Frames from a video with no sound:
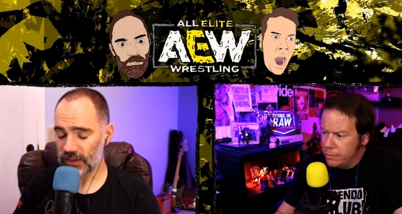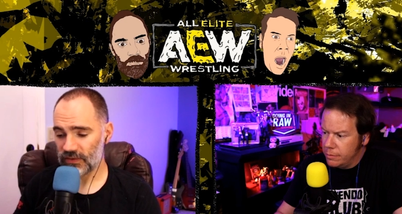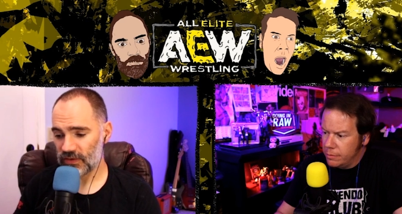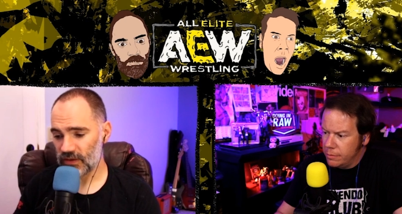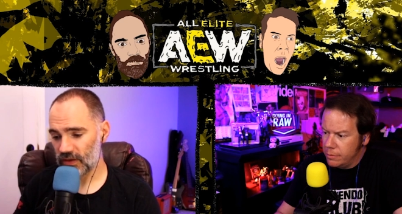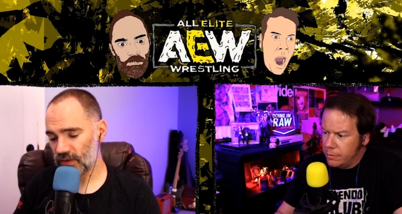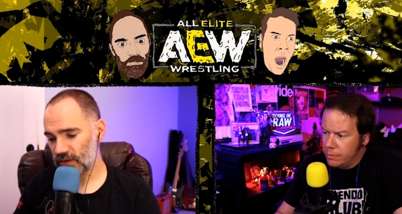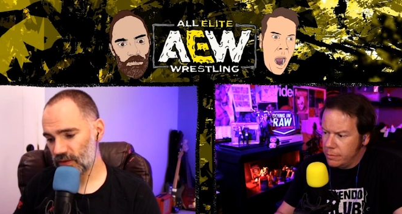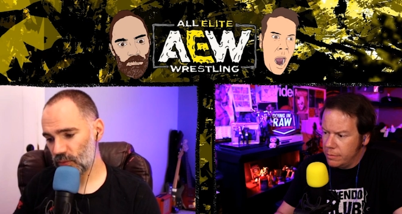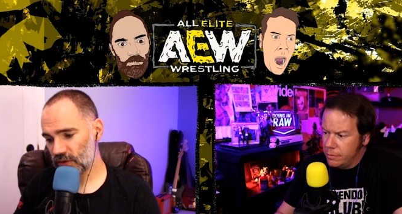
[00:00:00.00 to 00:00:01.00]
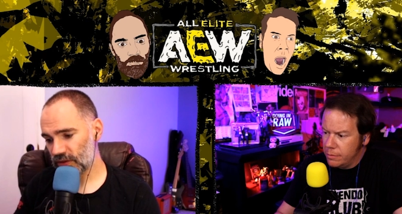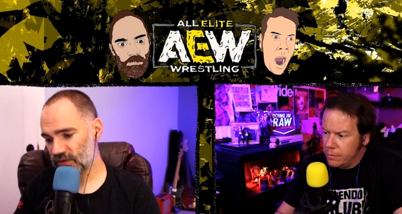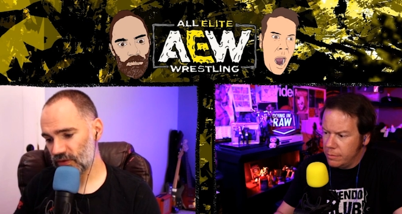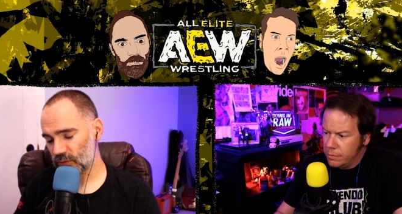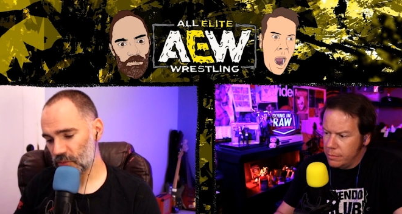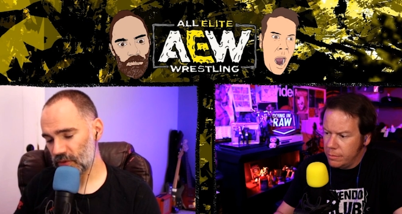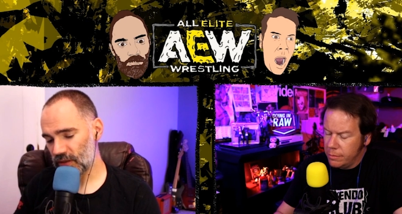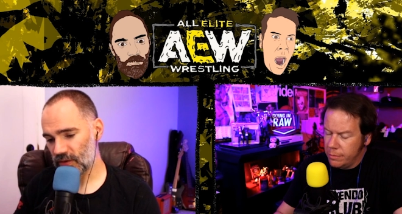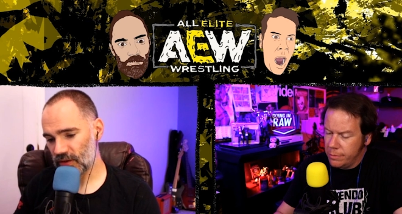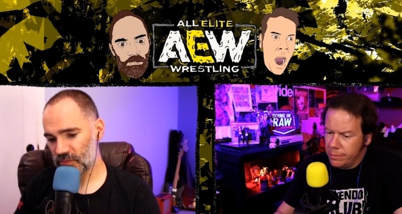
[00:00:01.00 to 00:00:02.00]
Speaker 1: guess the uh, the the one concern would
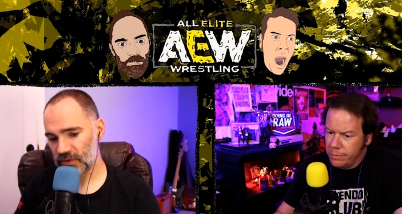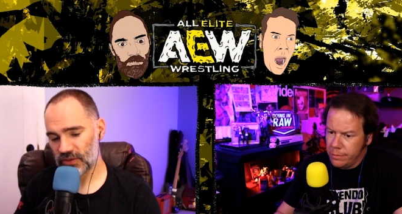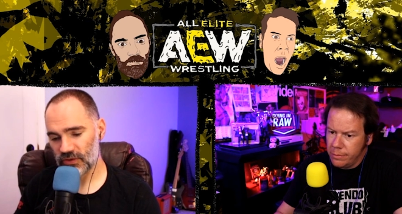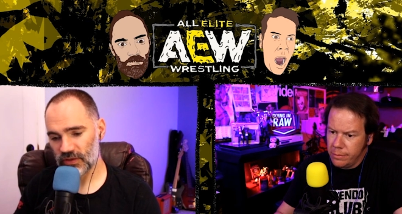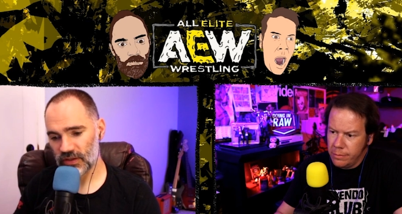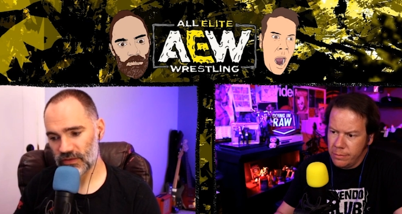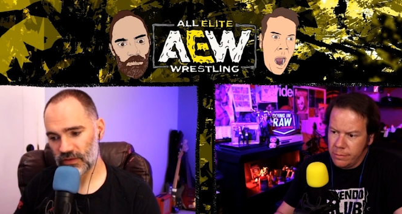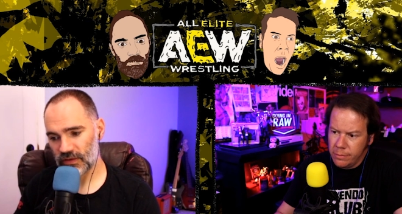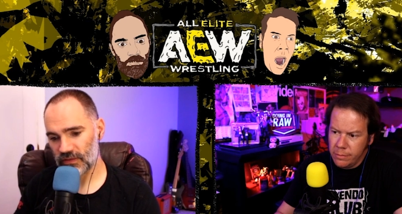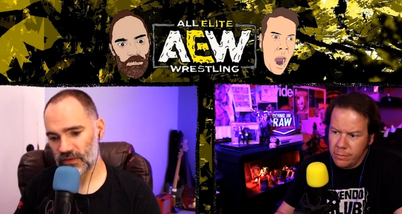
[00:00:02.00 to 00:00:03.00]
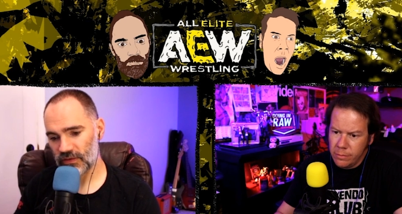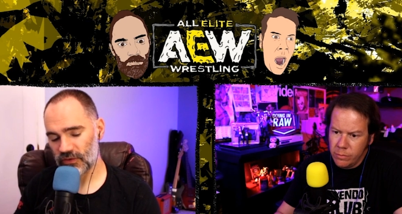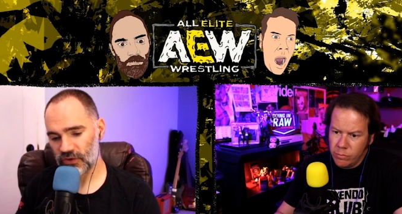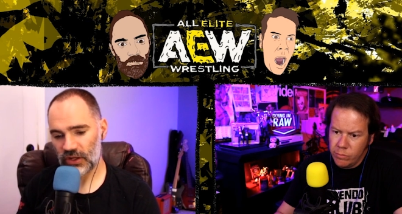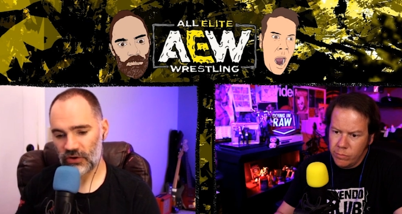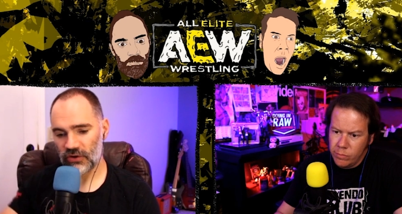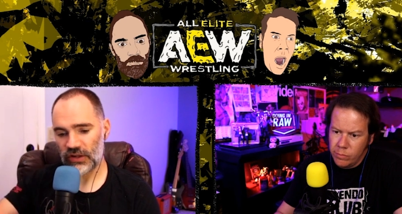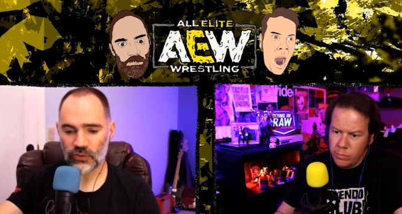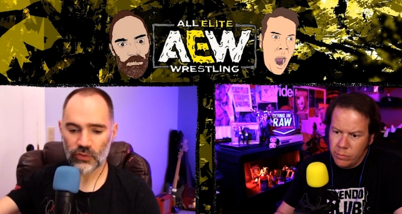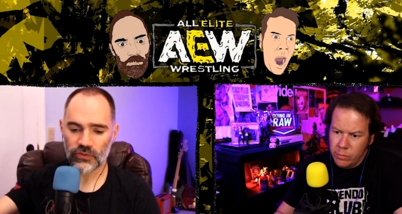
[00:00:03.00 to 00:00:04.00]
be at least potentially is is is there any
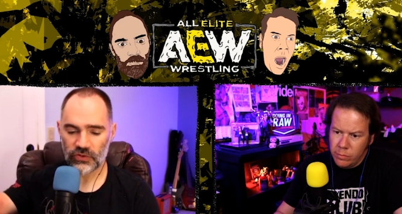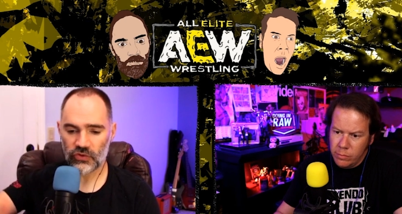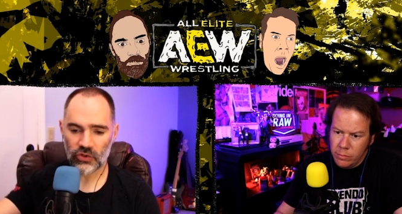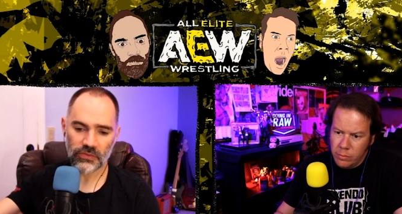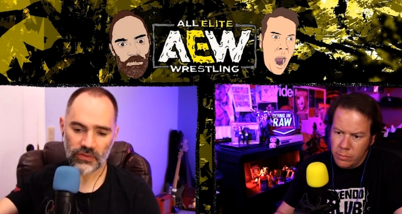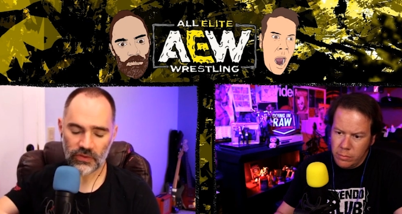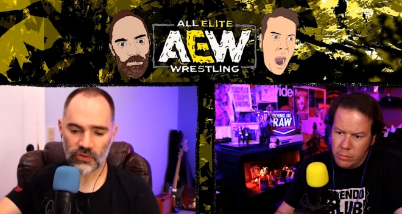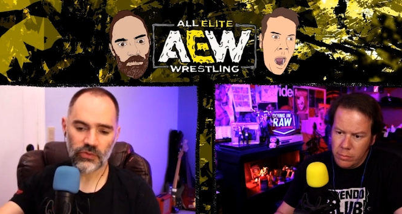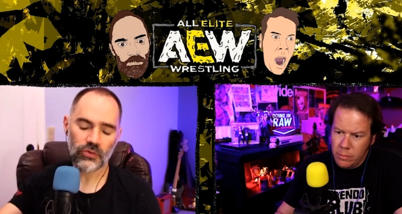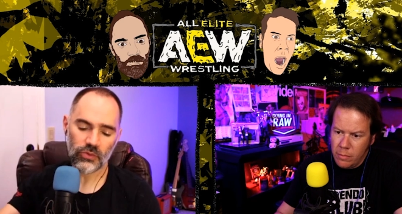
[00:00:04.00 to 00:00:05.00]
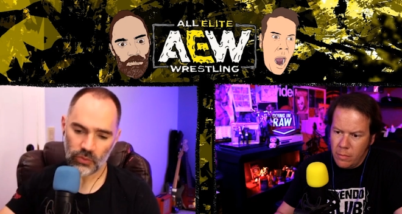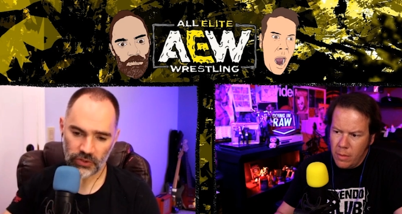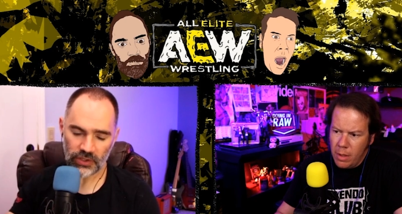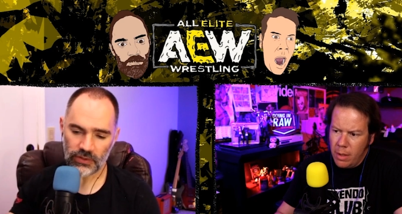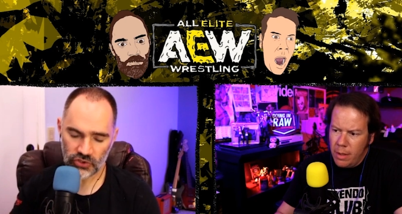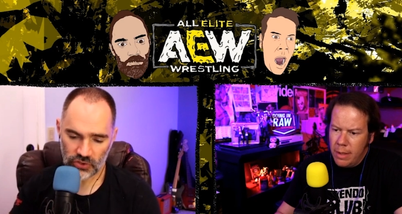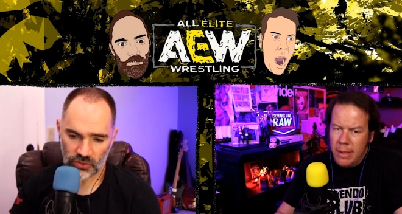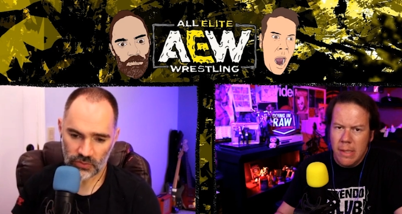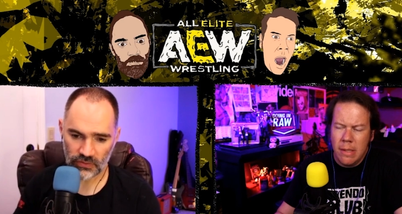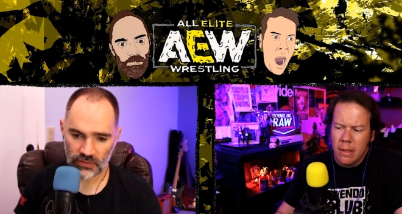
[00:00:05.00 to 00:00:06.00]
crossover in terms of the crew working the
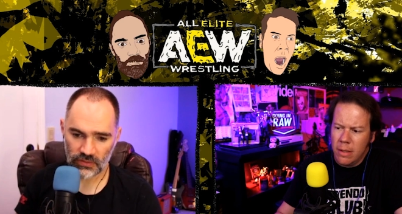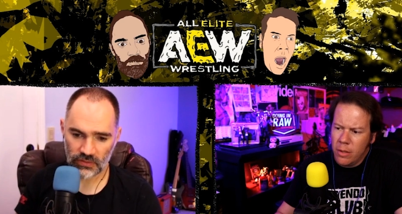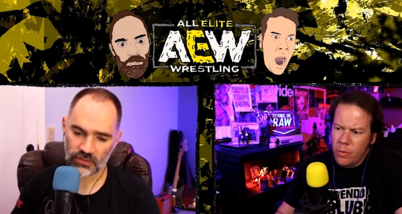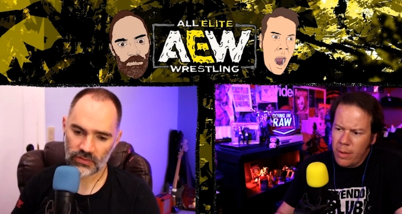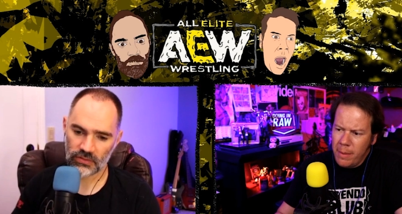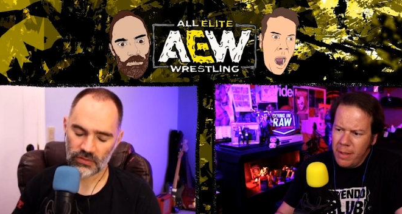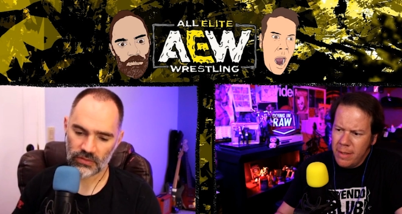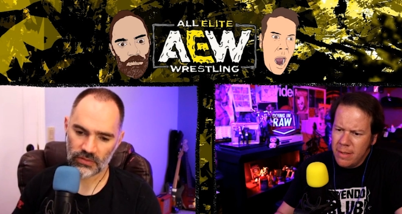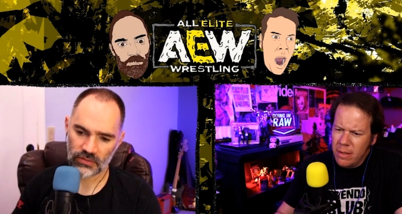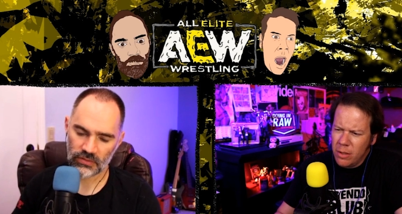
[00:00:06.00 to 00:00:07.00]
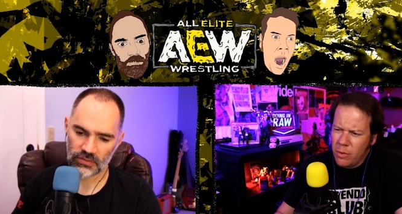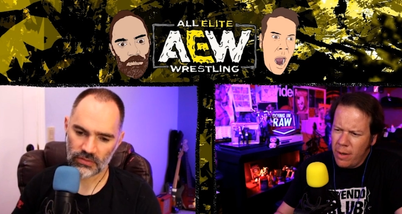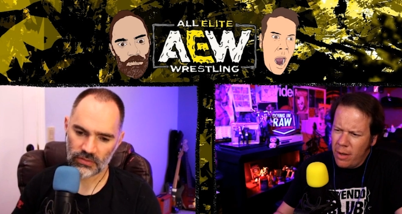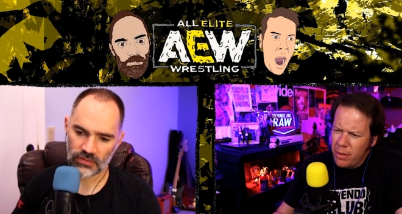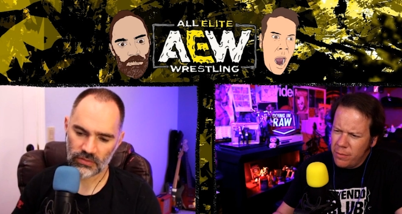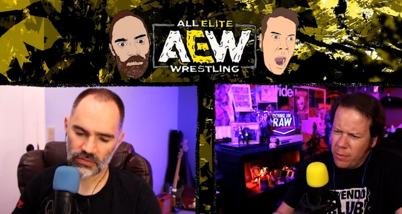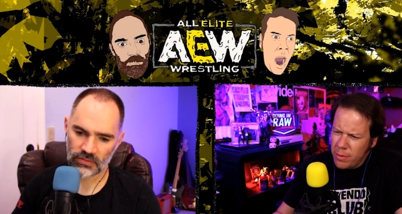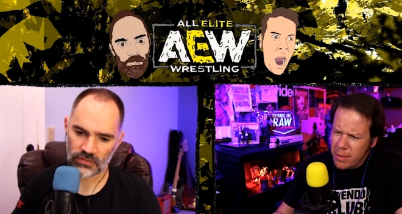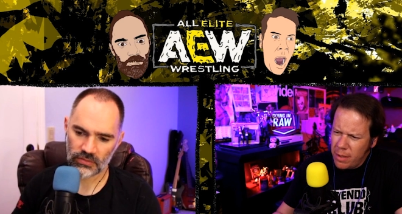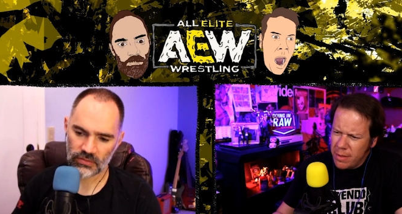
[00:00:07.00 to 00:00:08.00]
show? Isn't
Speaker 2: the I mean, isn't the crowd at
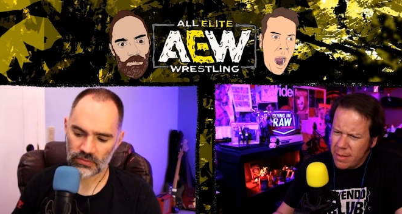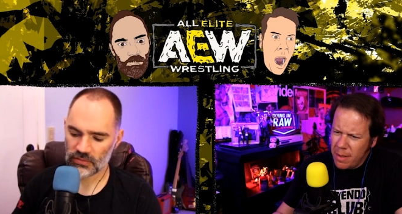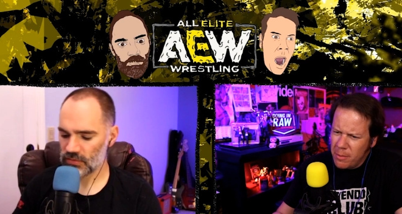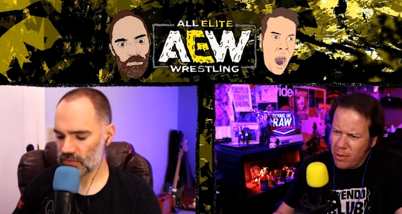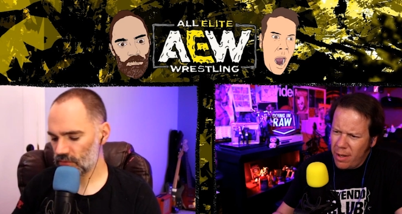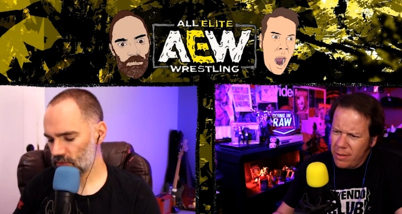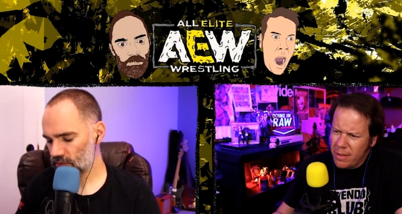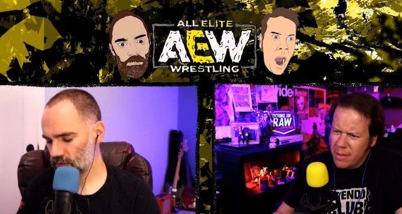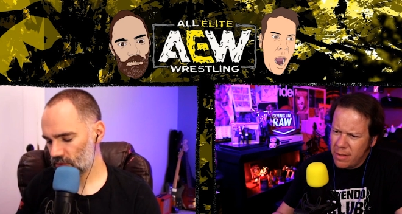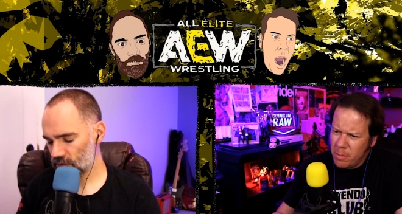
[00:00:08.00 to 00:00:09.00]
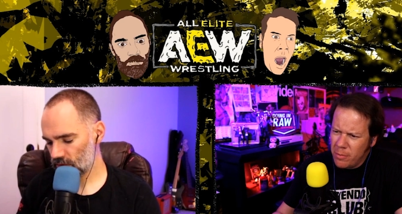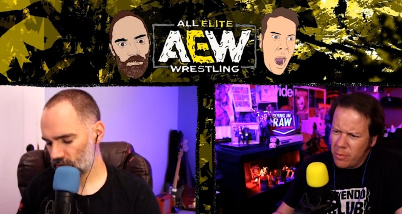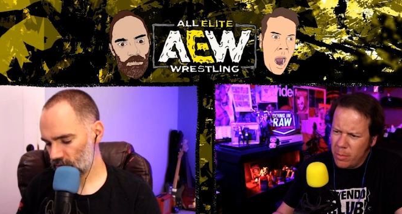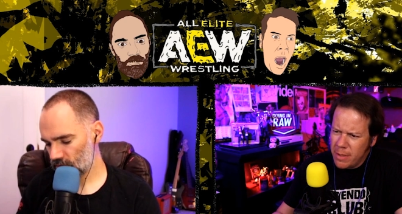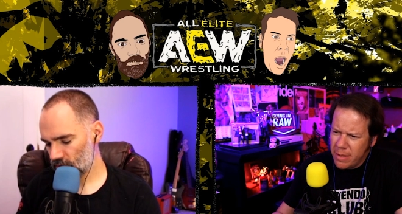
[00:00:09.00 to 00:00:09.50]
Full Sail the same crowd that's at the Performance